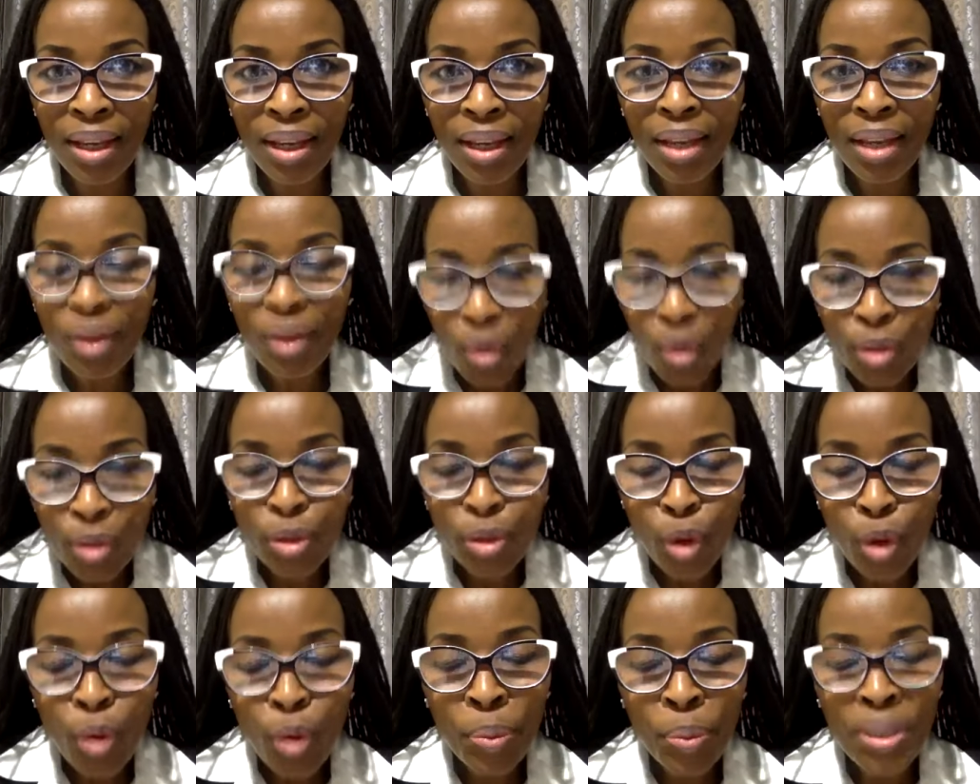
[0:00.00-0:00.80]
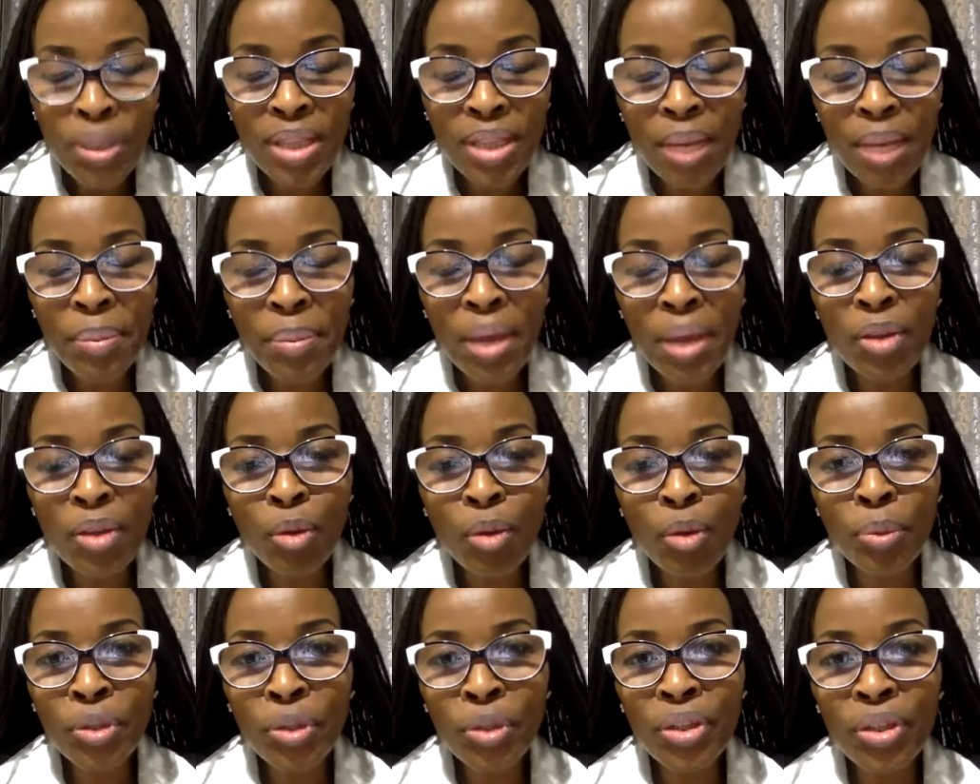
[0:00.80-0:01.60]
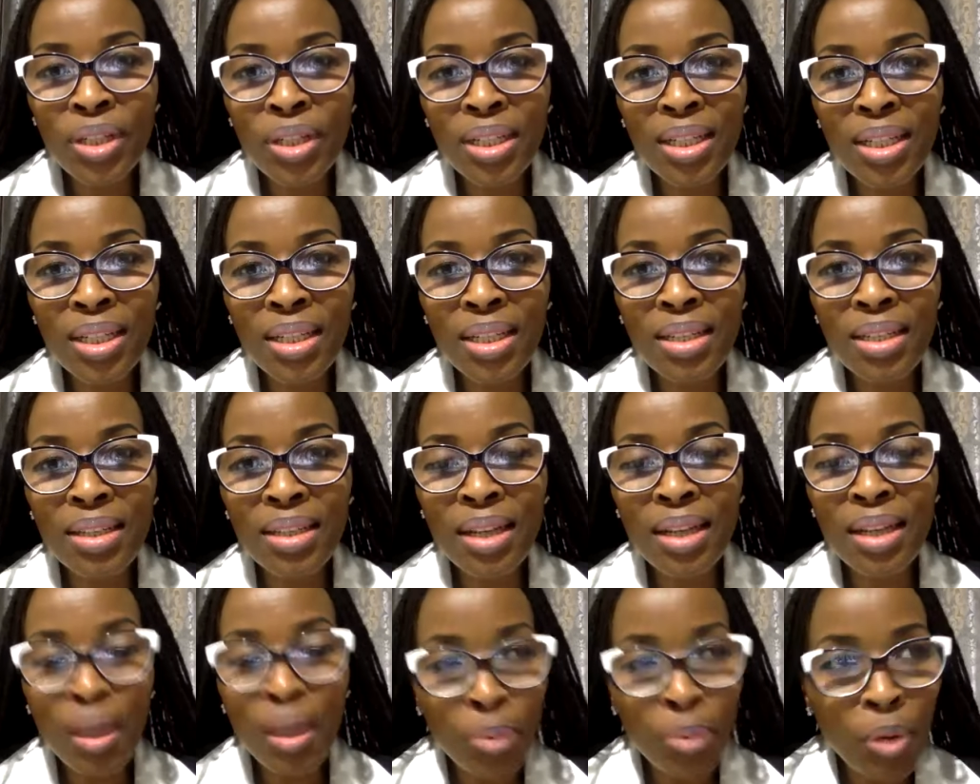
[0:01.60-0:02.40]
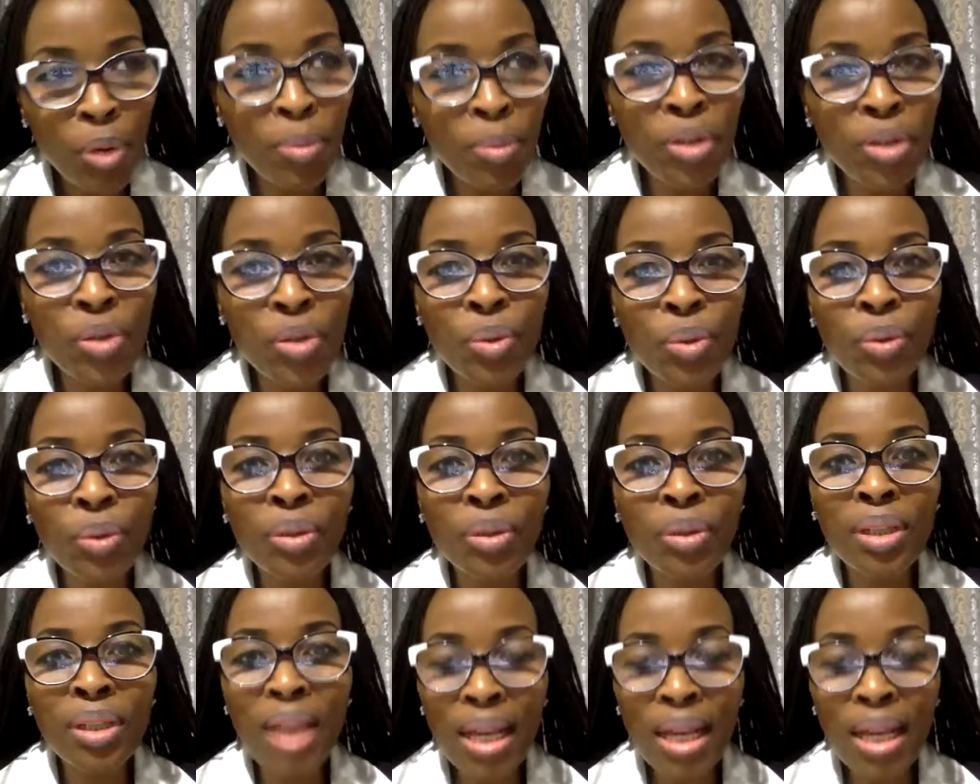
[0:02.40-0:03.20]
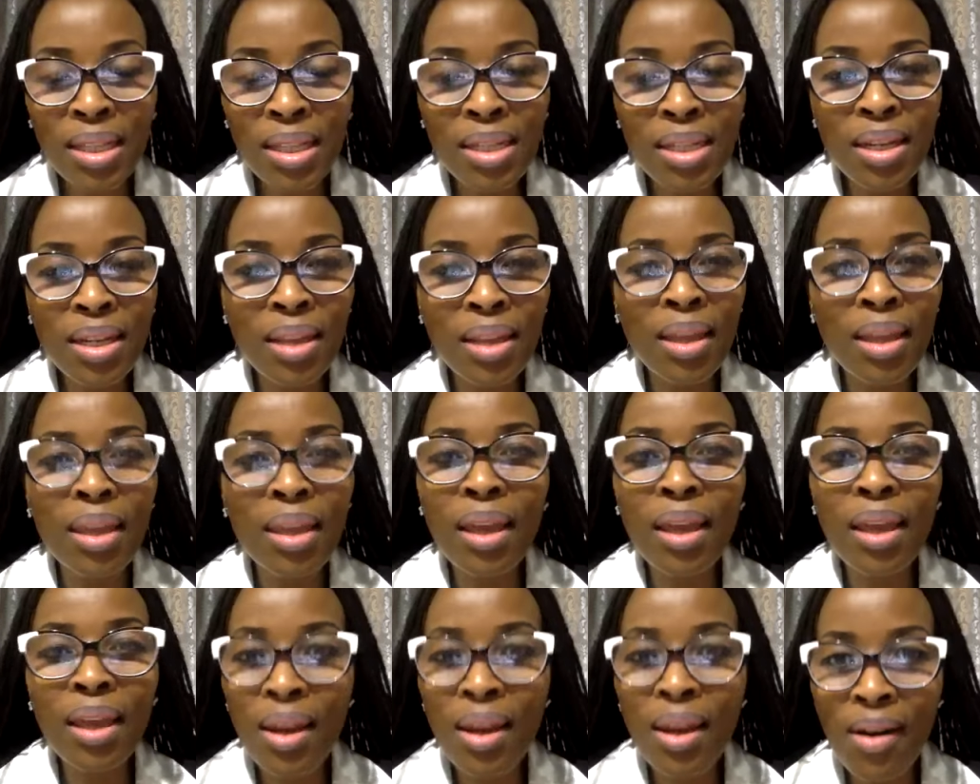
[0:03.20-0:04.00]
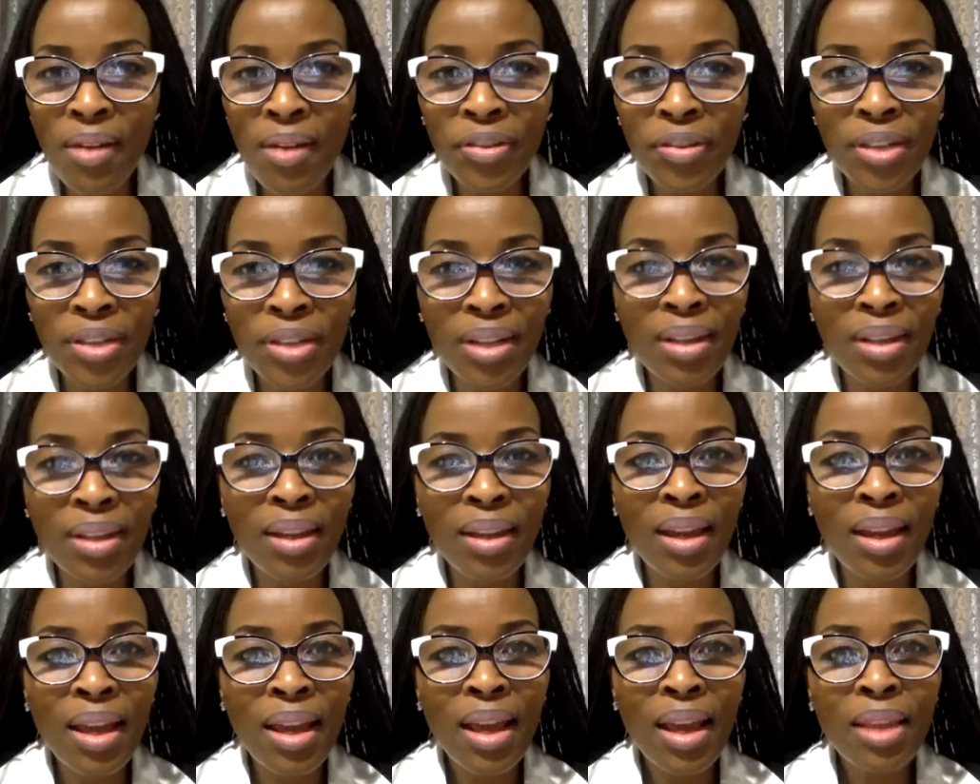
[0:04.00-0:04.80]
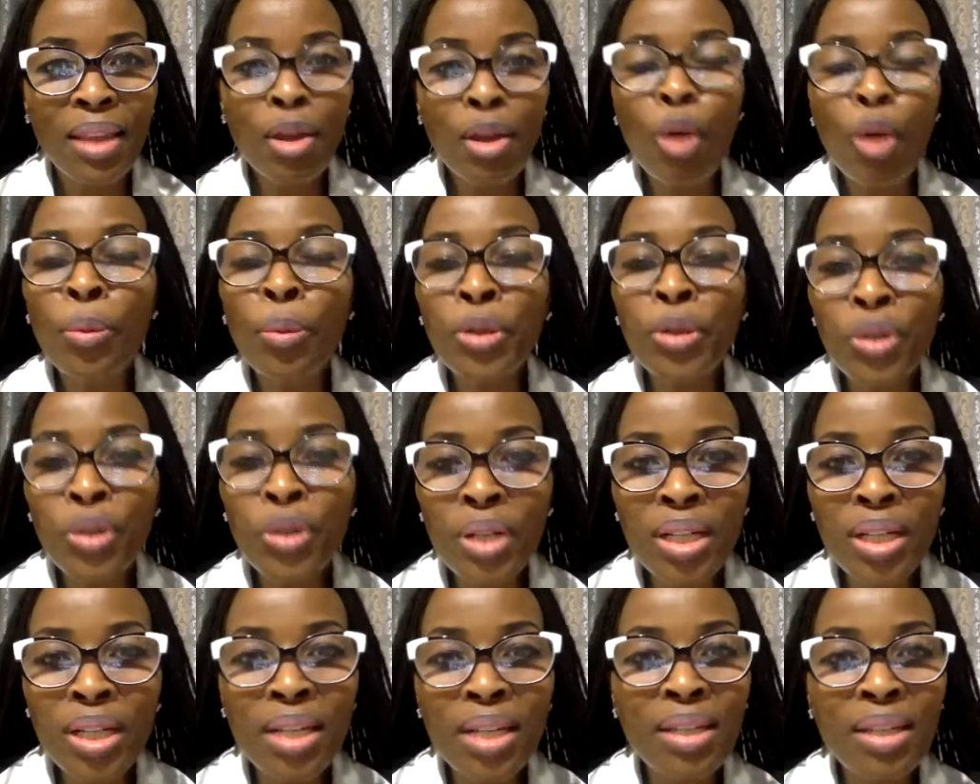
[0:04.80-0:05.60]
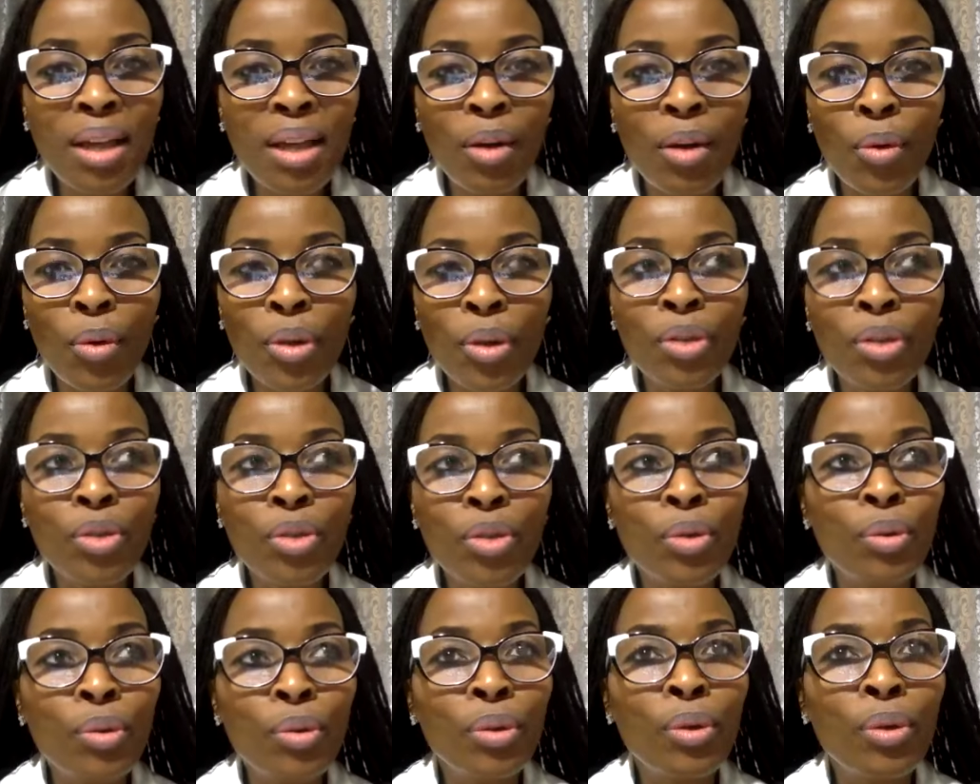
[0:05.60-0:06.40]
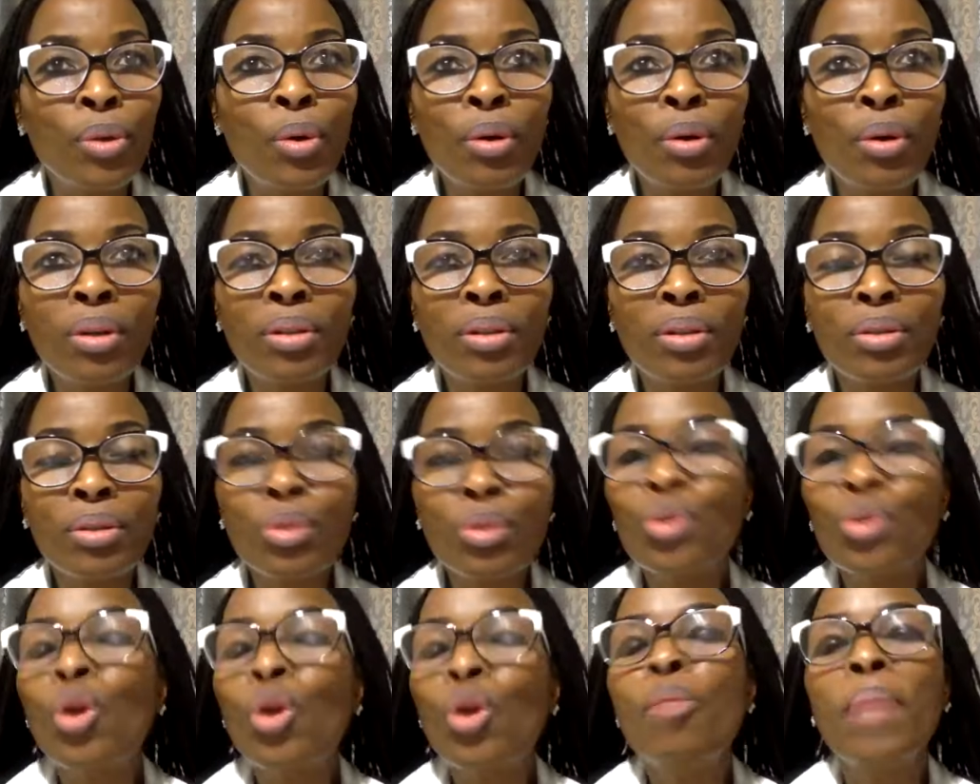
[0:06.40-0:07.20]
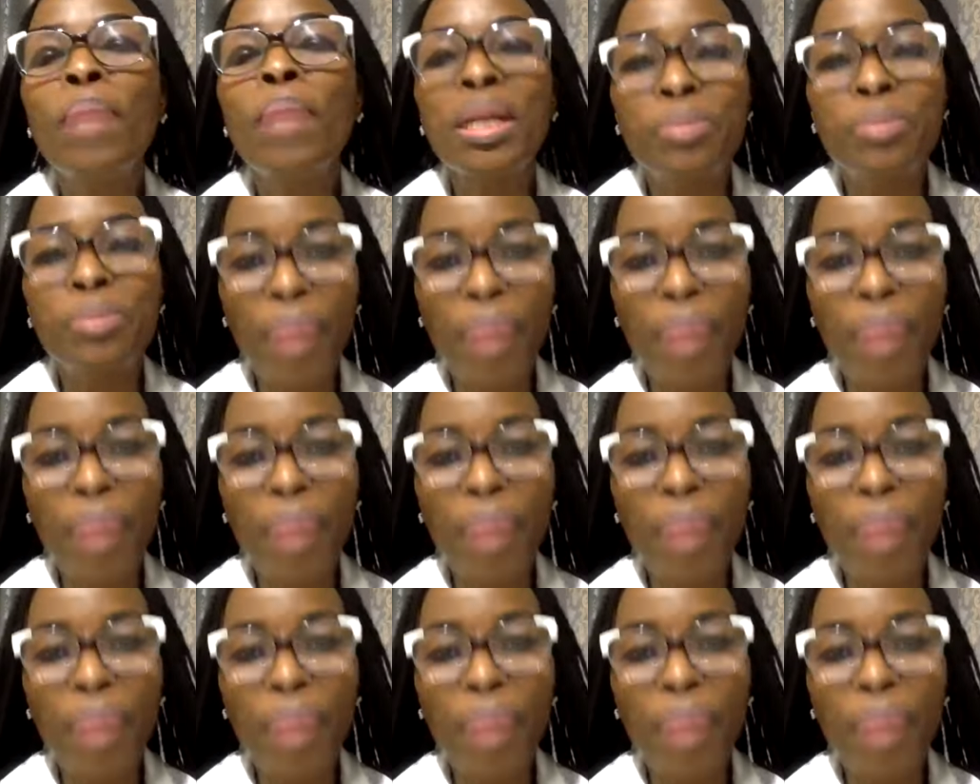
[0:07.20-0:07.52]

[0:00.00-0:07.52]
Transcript: it also opens up other opportunities. And I promise you, next year, the year thereafter, the opportunities are going to look so much